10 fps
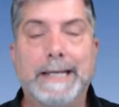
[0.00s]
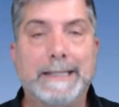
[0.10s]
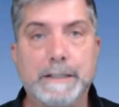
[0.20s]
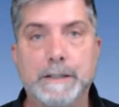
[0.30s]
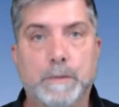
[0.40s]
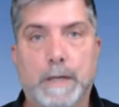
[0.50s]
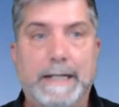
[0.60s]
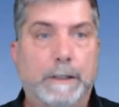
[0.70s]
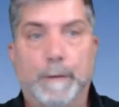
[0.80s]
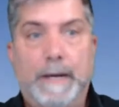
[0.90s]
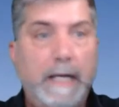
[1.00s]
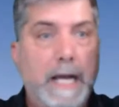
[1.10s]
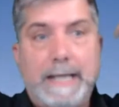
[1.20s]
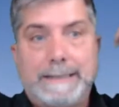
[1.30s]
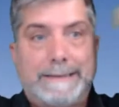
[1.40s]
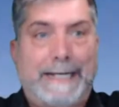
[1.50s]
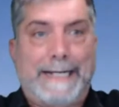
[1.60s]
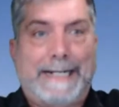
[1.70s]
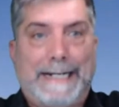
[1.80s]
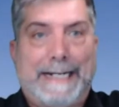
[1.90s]
and this is what I know about God.
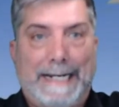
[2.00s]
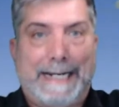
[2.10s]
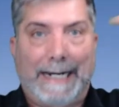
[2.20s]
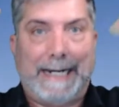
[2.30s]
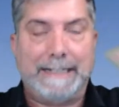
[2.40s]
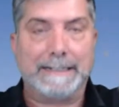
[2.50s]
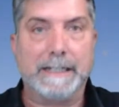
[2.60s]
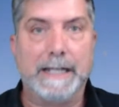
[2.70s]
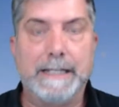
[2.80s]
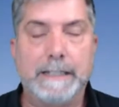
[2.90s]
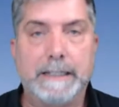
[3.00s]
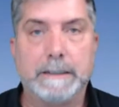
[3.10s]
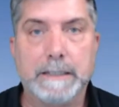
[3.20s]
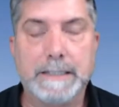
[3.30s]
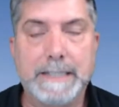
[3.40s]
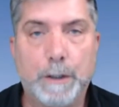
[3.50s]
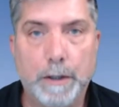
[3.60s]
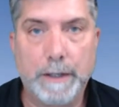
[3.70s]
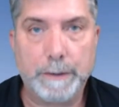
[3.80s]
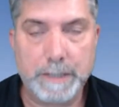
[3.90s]
And you list out all
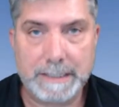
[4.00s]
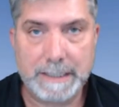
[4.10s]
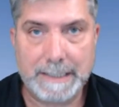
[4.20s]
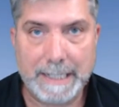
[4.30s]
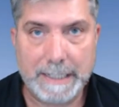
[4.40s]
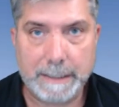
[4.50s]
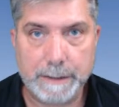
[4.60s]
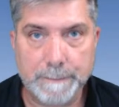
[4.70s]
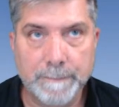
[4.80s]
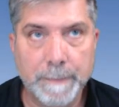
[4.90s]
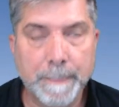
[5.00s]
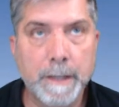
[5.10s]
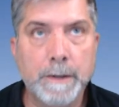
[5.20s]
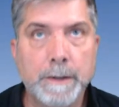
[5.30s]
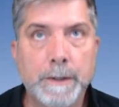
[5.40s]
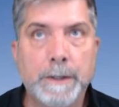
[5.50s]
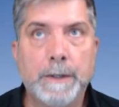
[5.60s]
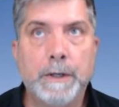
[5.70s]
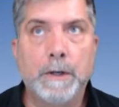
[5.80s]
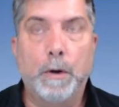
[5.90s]
those things that is.
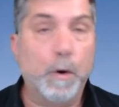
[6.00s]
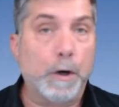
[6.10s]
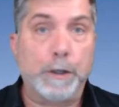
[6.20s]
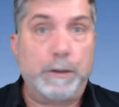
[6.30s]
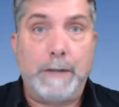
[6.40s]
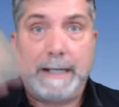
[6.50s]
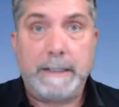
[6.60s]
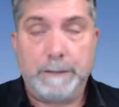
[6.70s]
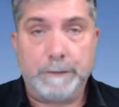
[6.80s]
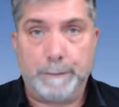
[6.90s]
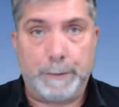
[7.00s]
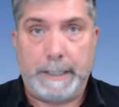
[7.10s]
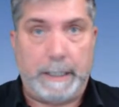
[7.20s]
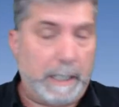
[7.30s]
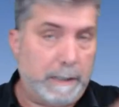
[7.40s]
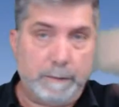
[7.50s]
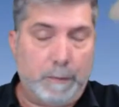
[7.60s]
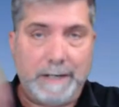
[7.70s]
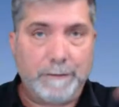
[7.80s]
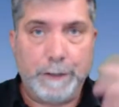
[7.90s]
Or you had a different bringing up,
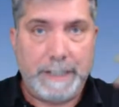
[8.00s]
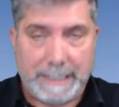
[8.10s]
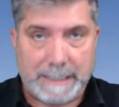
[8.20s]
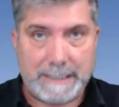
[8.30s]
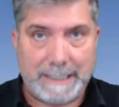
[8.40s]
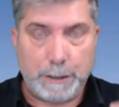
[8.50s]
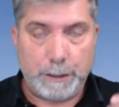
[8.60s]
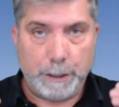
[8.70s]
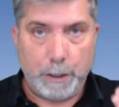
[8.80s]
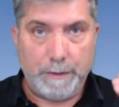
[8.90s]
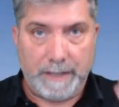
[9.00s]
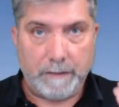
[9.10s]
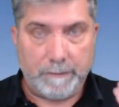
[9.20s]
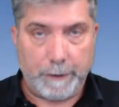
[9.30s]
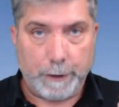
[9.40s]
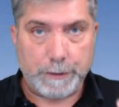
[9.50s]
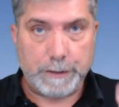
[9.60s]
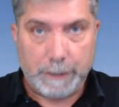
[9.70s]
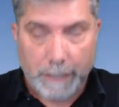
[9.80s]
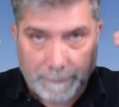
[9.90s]
whatever it is, it's going to go there first,
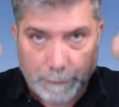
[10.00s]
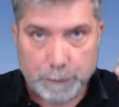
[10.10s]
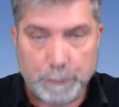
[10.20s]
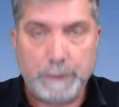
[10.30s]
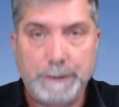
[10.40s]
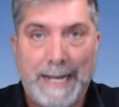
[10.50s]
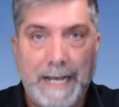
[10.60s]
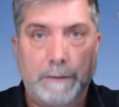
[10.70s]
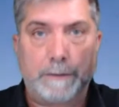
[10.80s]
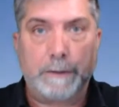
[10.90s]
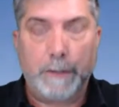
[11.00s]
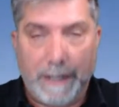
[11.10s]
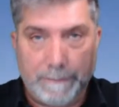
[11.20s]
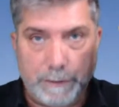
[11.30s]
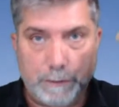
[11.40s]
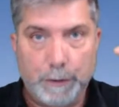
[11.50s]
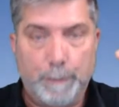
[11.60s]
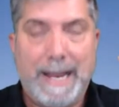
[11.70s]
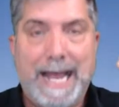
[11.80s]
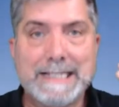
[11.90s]
and you have to drill down. You have to drill
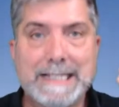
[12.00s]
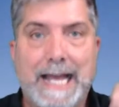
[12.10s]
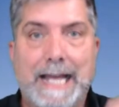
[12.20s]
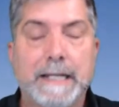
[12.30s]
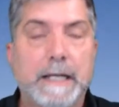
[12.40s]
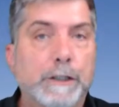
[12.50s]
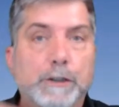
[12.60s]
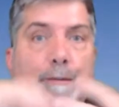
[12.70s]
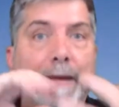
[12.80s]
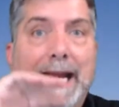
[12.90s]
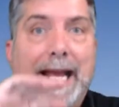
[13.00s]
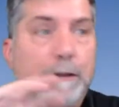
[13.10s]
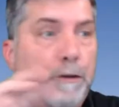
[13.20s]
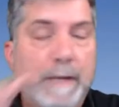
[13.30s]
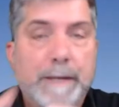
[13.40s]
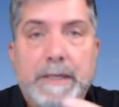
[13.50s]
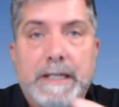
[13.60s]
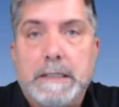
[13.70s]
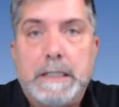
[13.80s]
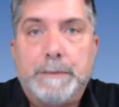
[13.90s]
past that. You may be
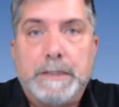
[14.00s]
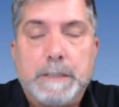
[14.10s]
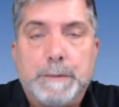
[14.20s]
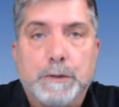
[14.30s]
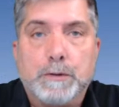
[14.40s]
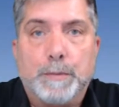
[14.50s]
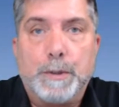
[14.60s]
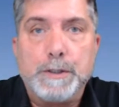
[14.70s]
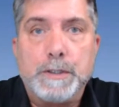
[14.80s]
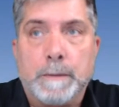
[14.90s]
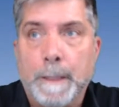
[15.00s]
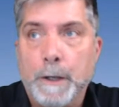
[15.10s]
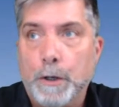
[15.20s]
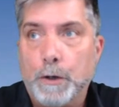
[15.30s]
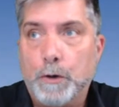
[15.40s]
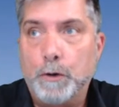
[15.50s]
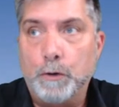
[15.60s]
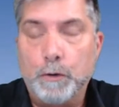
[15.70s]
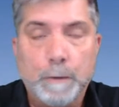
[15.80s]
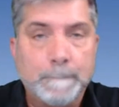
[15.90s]
a deeply spiritual person
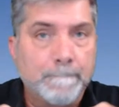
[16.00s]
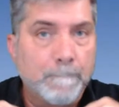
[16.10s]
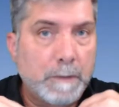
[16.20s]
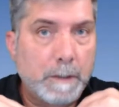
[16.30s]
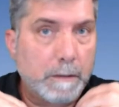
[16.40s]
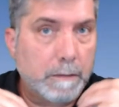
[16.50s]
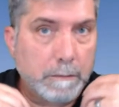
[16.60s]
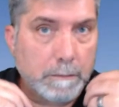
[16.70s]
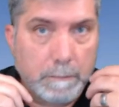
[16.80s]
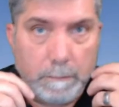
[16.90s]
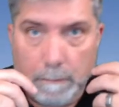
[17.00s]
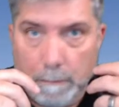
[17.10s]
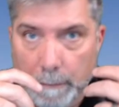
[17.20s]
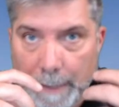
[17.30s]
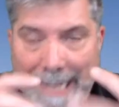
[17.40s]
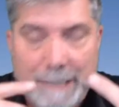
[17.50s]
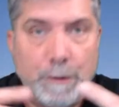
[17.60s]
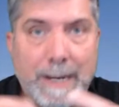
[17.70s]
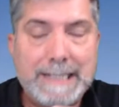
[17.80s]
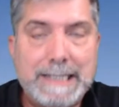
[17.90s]
who, as
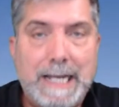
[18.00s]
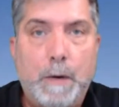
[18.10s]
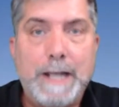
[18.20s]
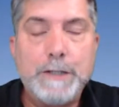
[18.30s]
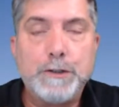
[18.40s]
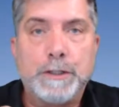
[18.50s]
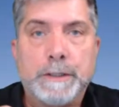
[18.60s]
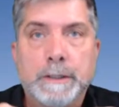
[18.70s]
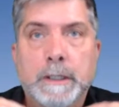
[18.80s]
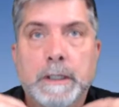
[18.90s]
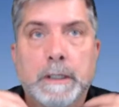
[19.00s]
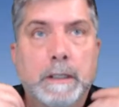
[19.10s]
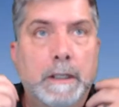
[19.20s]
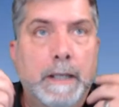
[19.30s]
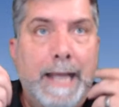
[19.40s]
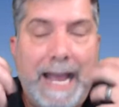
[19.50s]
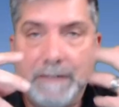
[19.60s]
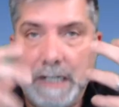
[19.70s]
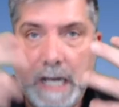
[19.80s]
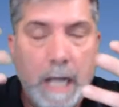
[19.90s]
you ask that question, have
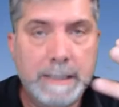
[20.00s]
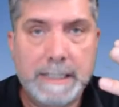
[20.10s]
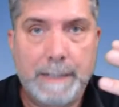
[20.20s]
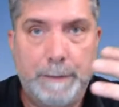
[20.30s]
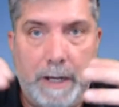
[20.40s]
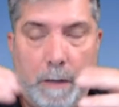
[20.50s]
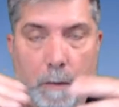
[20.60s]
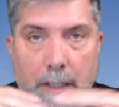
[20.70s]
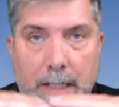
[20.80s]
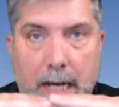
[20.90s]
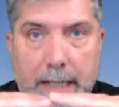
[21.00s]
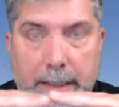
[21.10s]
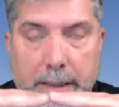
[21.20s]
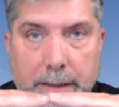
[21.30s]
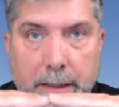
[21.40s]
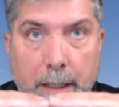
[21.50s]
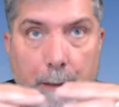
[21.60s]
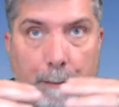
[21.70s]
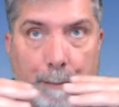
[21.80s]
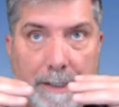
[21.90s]
a concept about what God is,
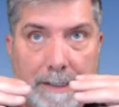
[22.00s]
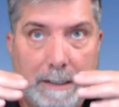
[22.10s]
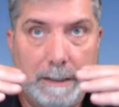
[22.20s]
but